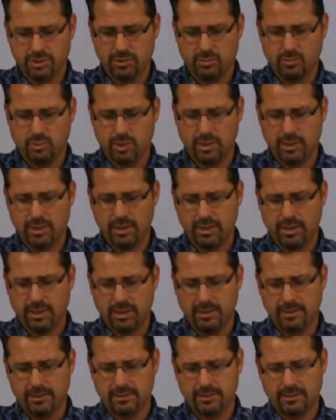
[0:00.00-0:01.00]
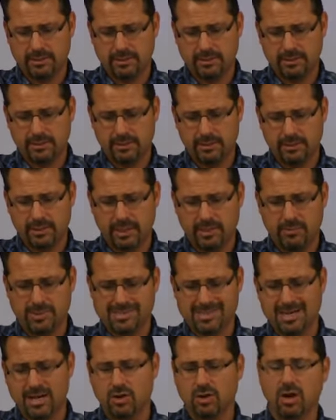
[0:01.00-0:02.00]
She, uh, he
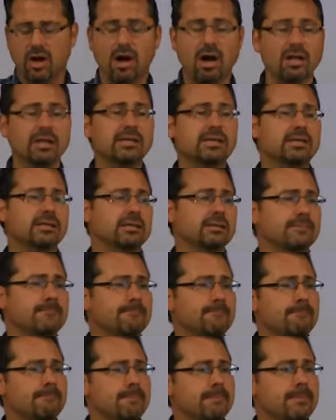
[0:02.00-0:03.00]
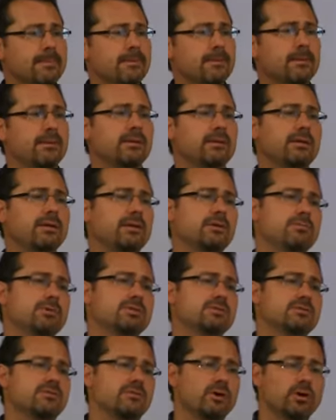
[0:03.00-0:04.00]
was an alcoholic he
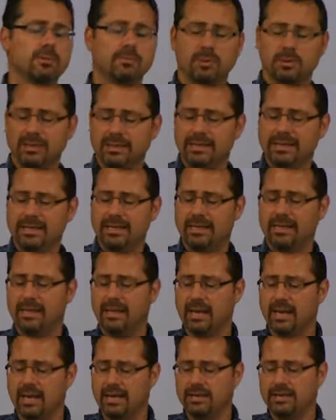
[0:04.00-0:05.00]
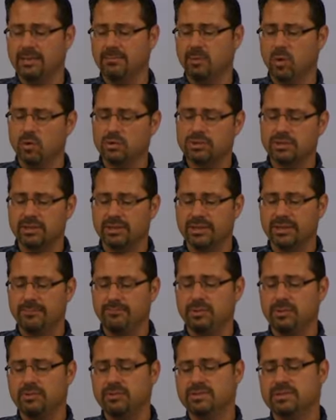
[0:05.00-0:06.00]
was verbally and emotionally
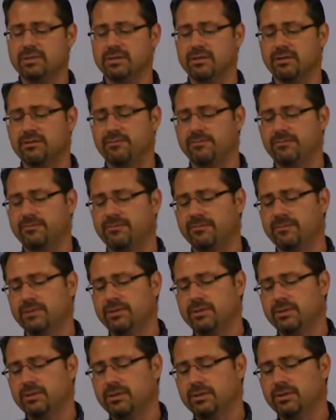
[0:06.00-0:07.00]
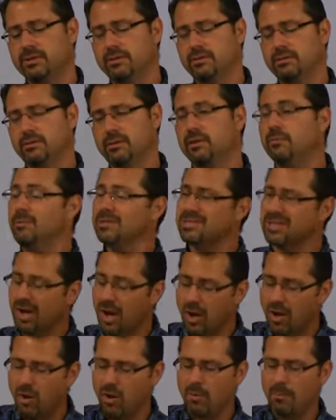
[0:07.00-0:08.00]
abusive. He
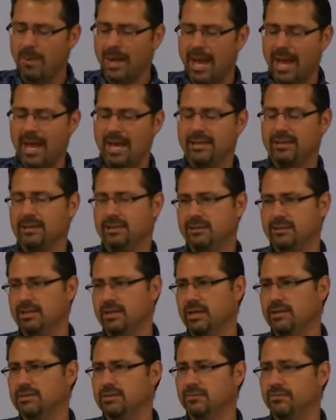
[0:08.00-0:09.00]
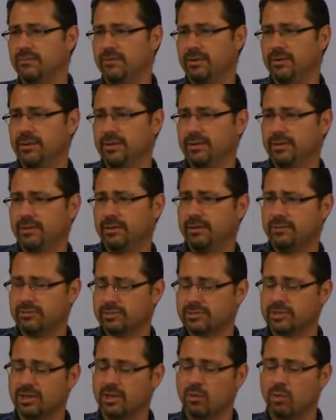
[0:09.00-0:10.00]
wasn't all bad. He did have some very
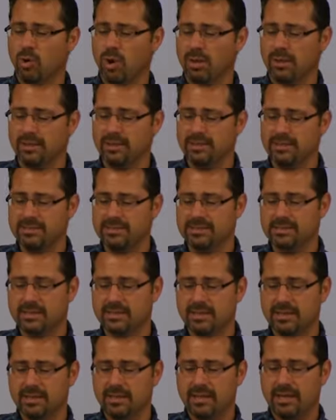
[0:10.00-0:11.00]
interesting qualities.